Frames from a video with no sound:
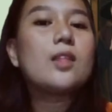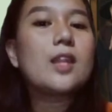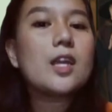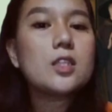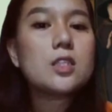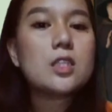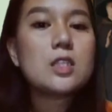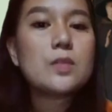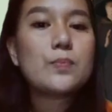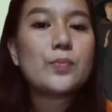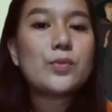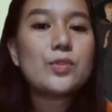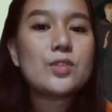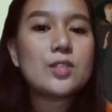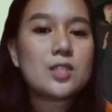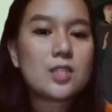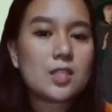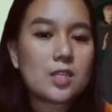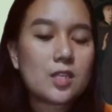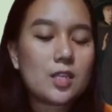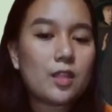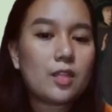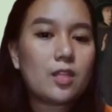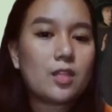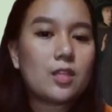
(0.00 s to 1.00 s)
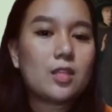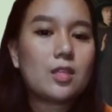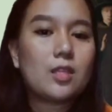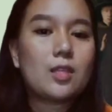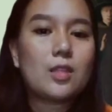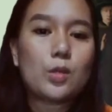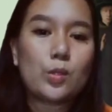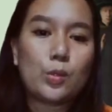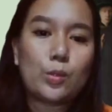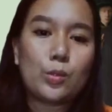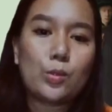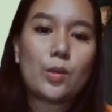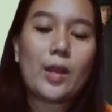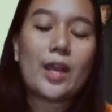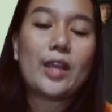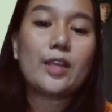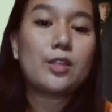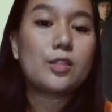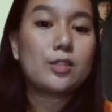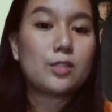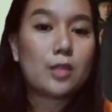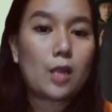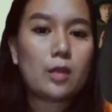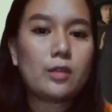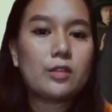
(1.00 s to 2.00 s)
let's proceed to
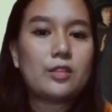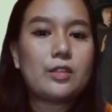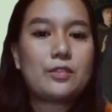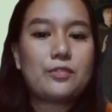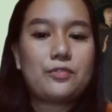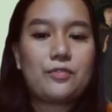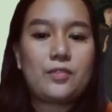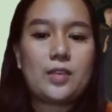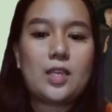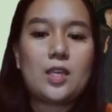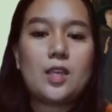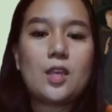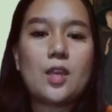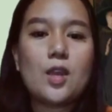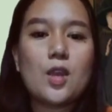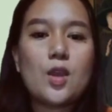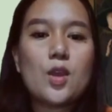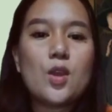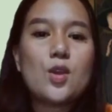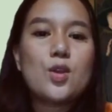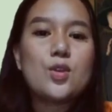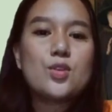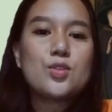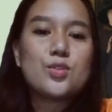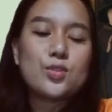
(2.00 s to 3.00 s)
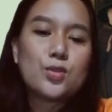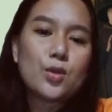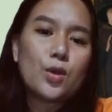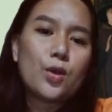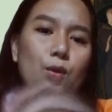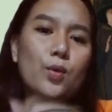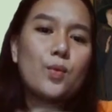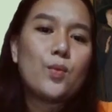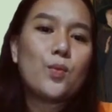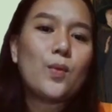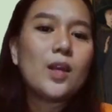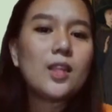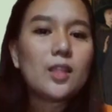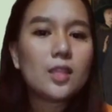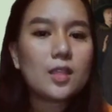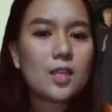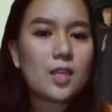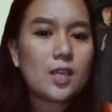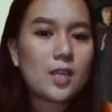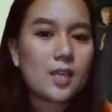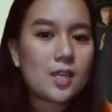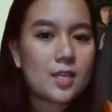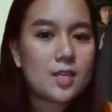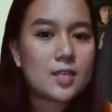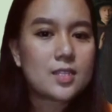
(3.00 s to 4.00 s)
iconography. So what
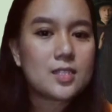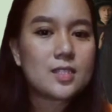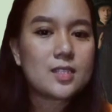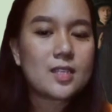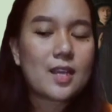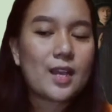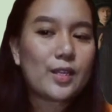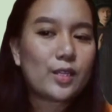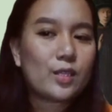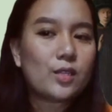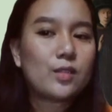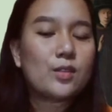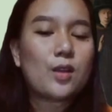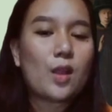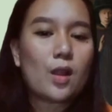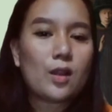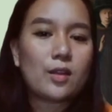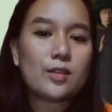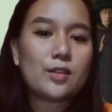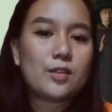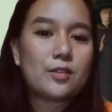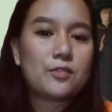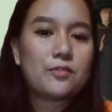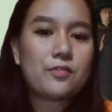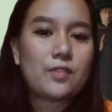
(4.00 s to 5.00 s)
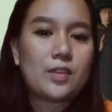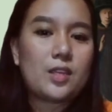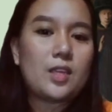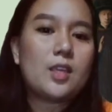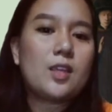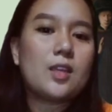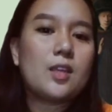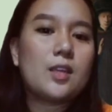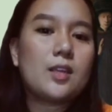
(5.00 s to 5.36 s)
is iconography?